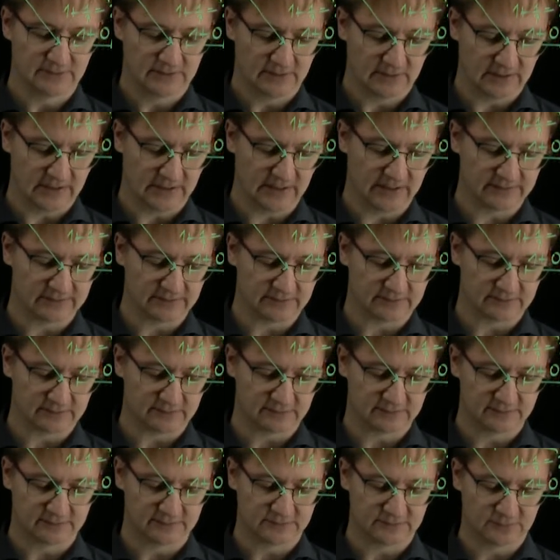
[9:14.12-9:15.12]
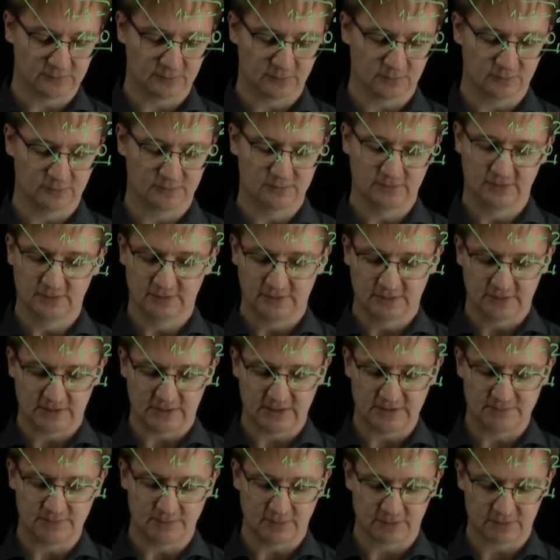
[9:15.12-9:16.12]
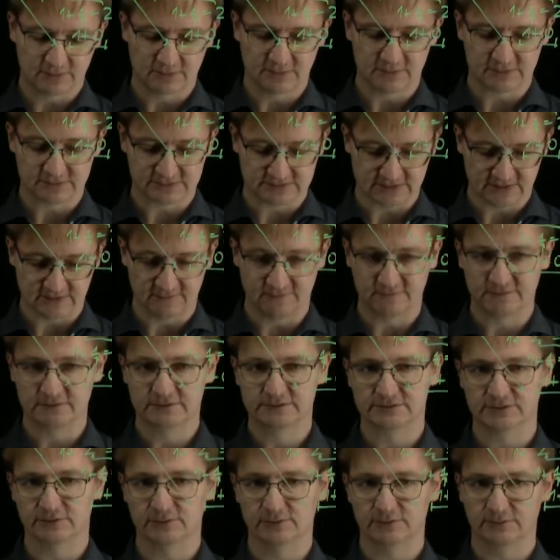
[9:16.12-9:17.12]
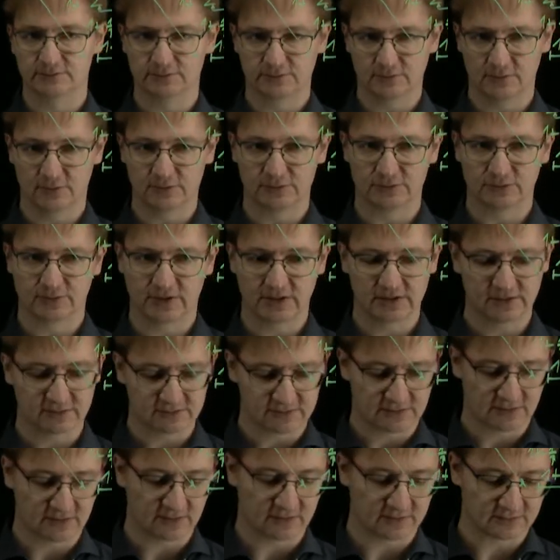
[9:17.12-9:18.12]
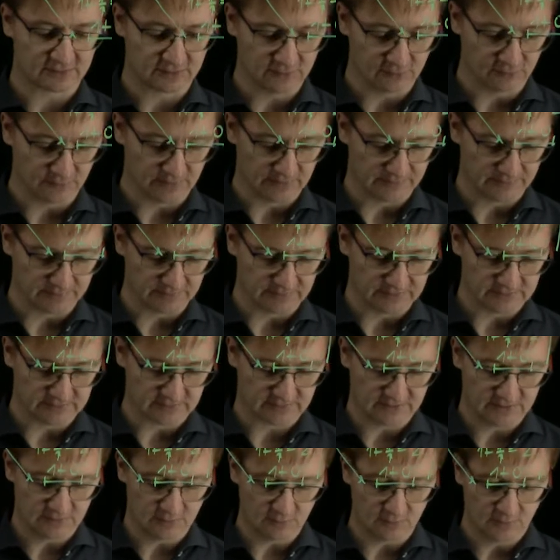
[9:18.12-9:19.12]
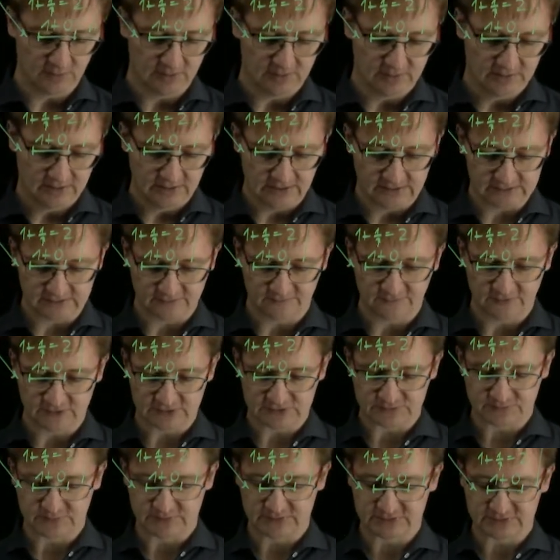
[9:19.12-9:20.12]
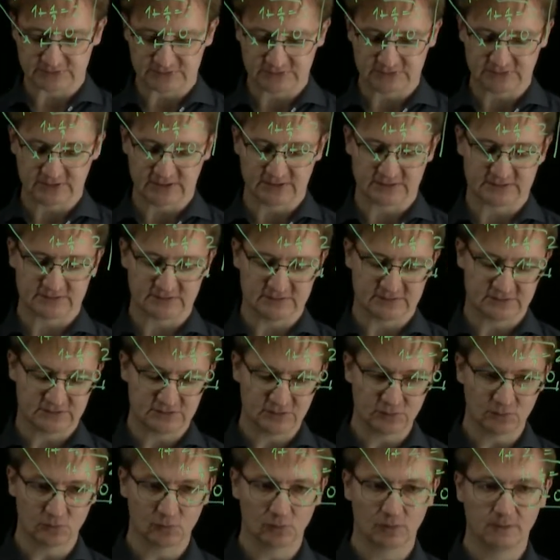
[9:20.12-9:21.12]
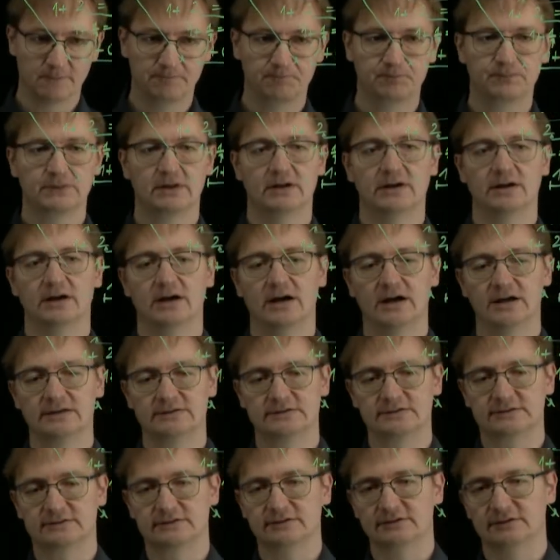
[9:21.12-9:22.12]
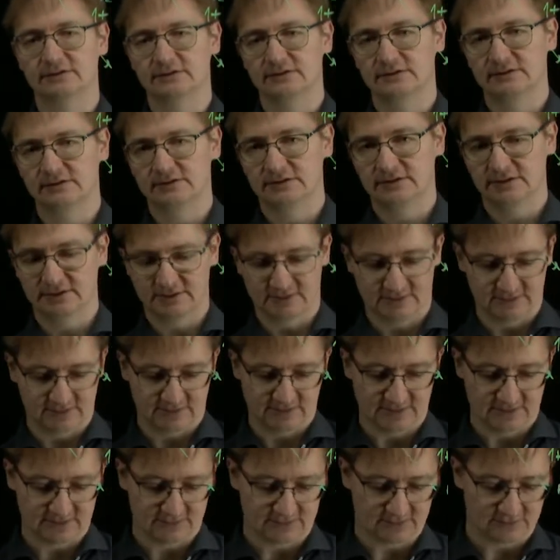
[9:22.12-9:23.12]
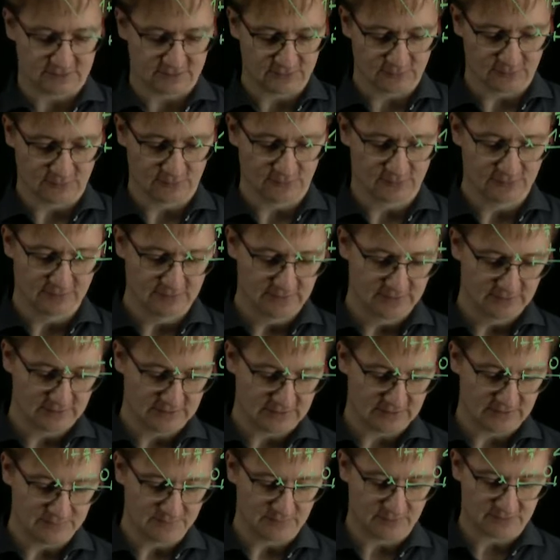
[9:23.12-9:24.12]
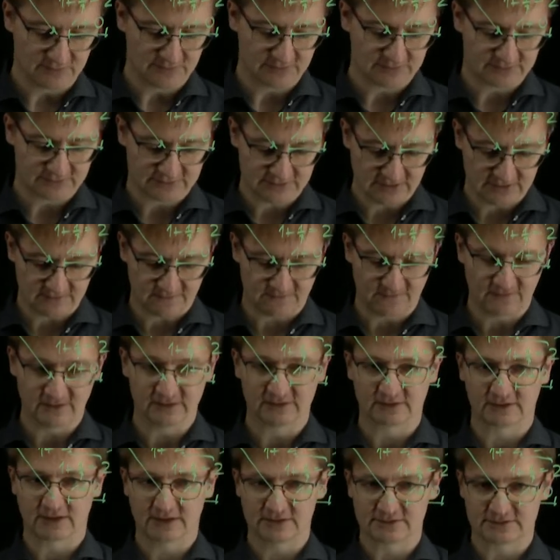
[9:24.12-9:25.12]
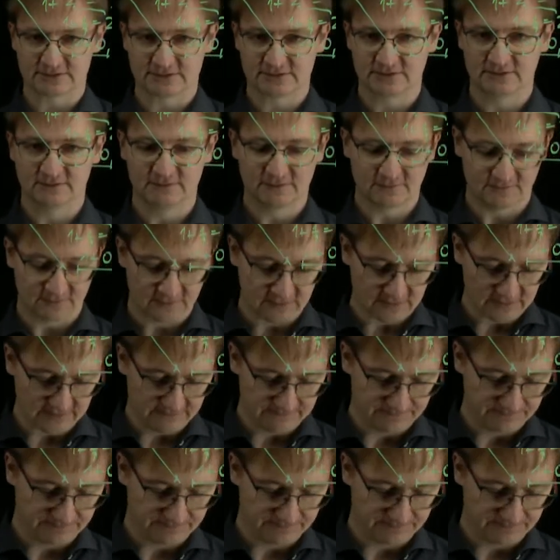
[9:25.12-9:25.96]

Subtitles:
add it to him or herself. So altogether there are 2 people in a queue, and the first person takes this 2, adds it to him or herself, and gets 3.